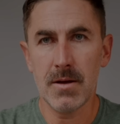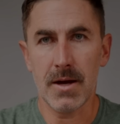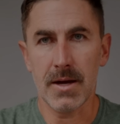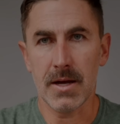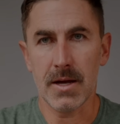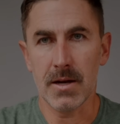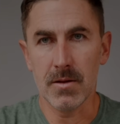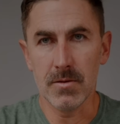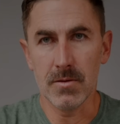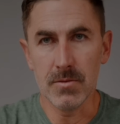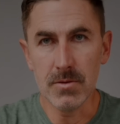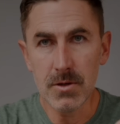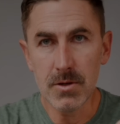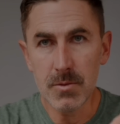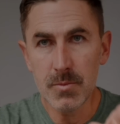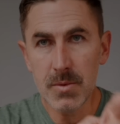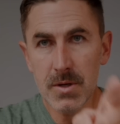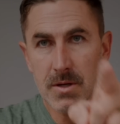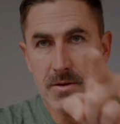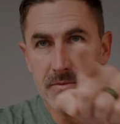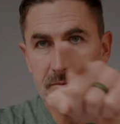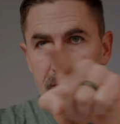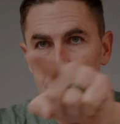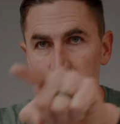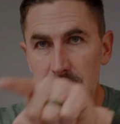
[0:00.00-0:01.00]
I get a little bit
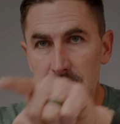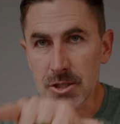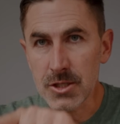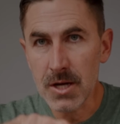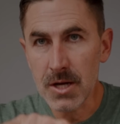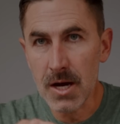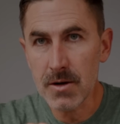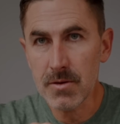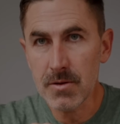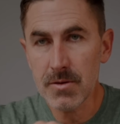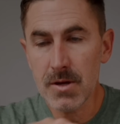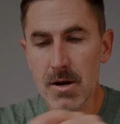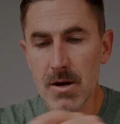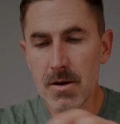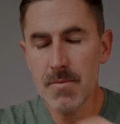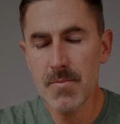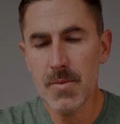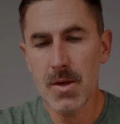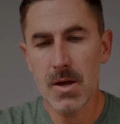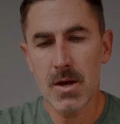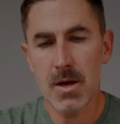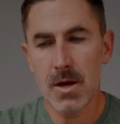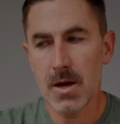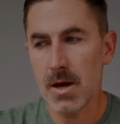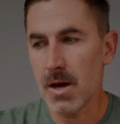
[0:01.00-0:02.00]
of like a shadow there.
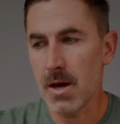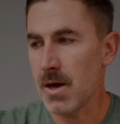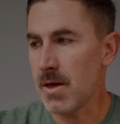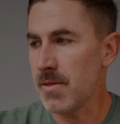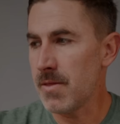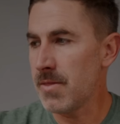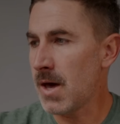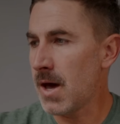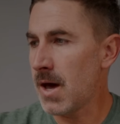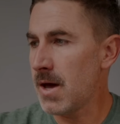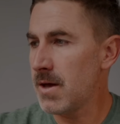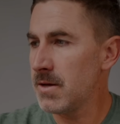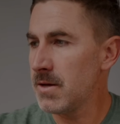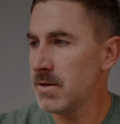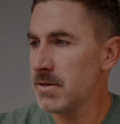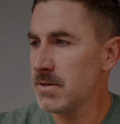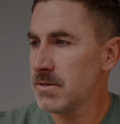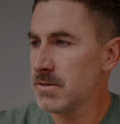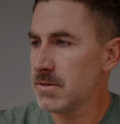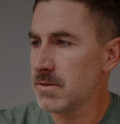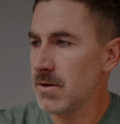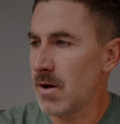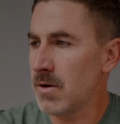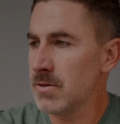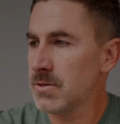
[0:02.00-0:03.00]
And that
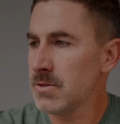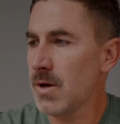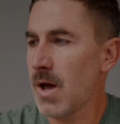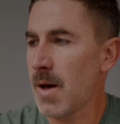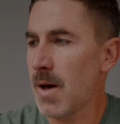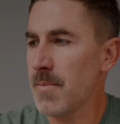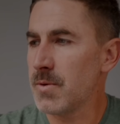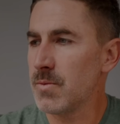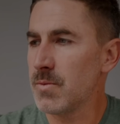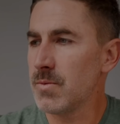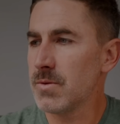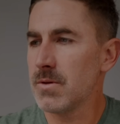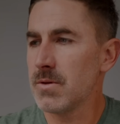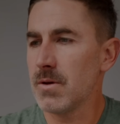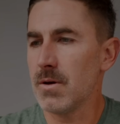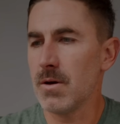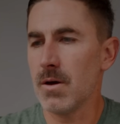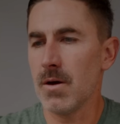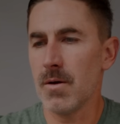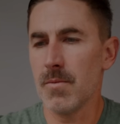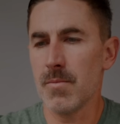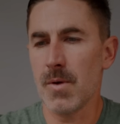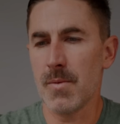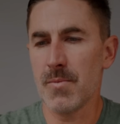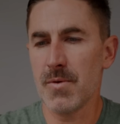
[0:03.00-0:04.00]
is also happened with
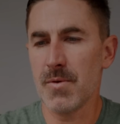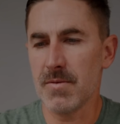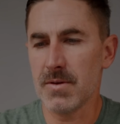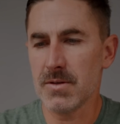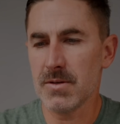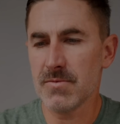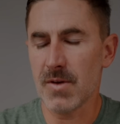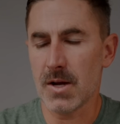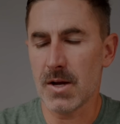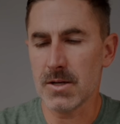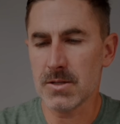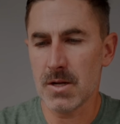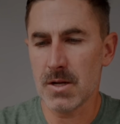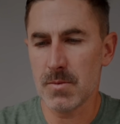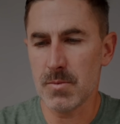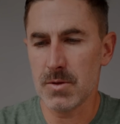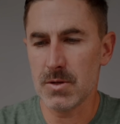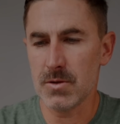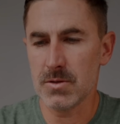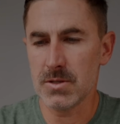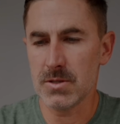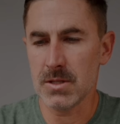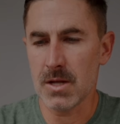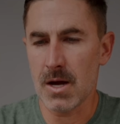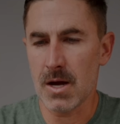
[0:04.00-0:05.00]
my previous flash that I've been
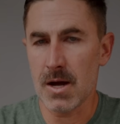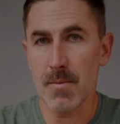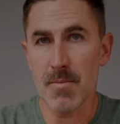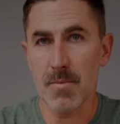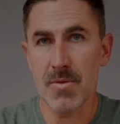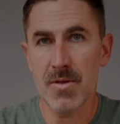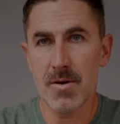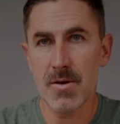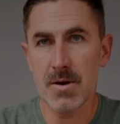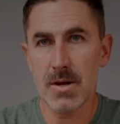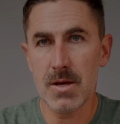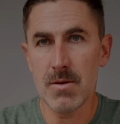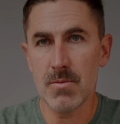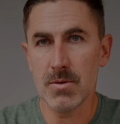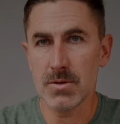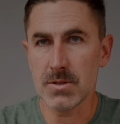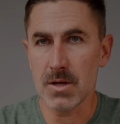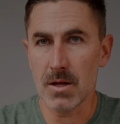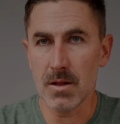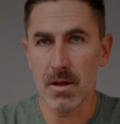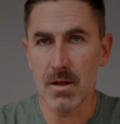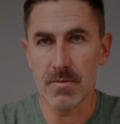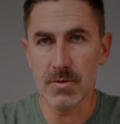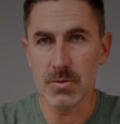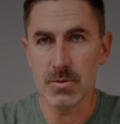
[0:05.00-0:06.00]
using, the IM30, which I
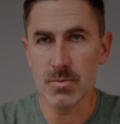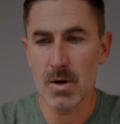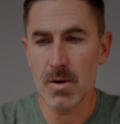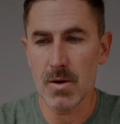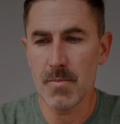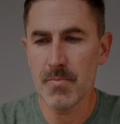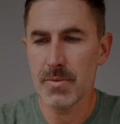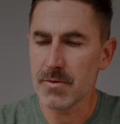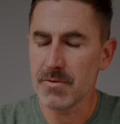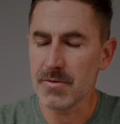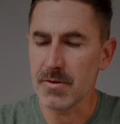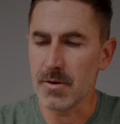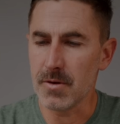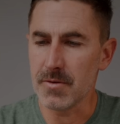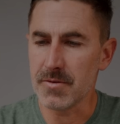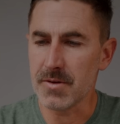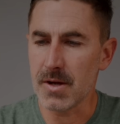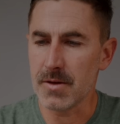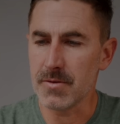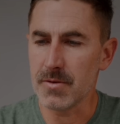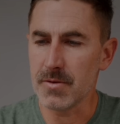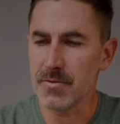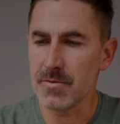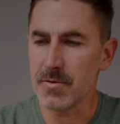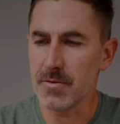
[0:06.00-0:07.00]
love as well. So it's
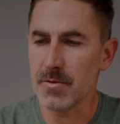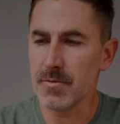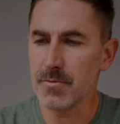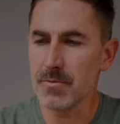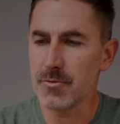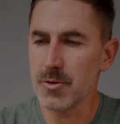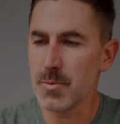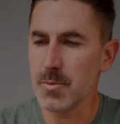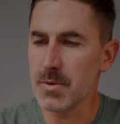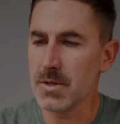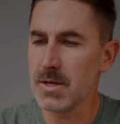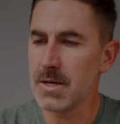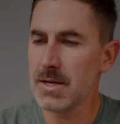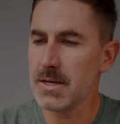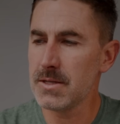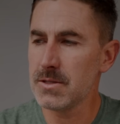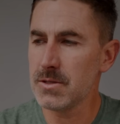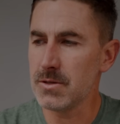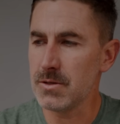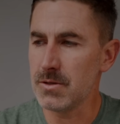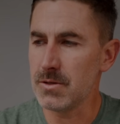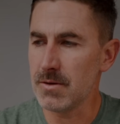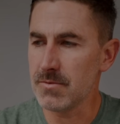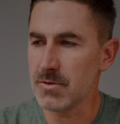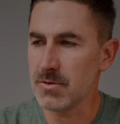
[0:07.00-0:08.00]
got those little AAAs, so
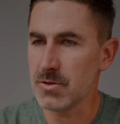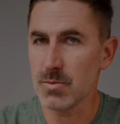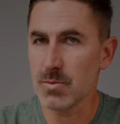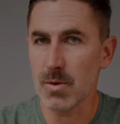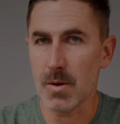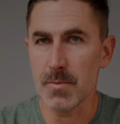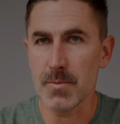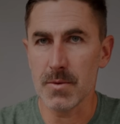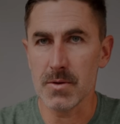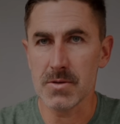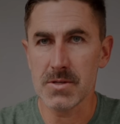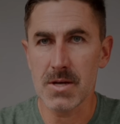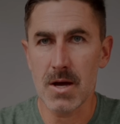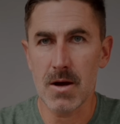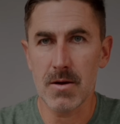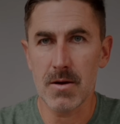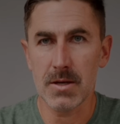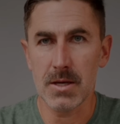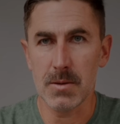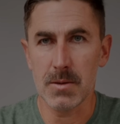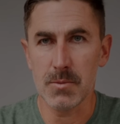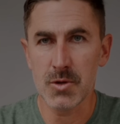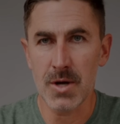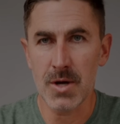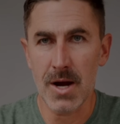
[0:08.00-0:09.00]
you do have to swap those out and
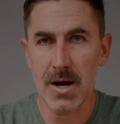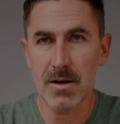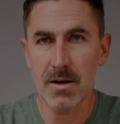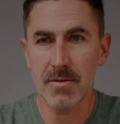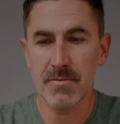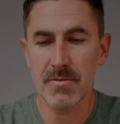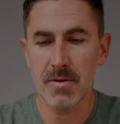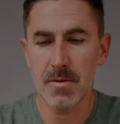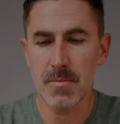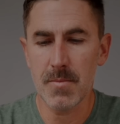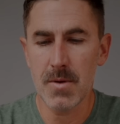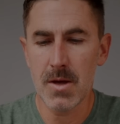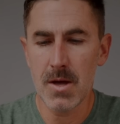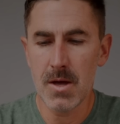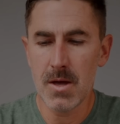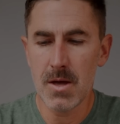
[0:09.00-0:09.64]
keep track of them.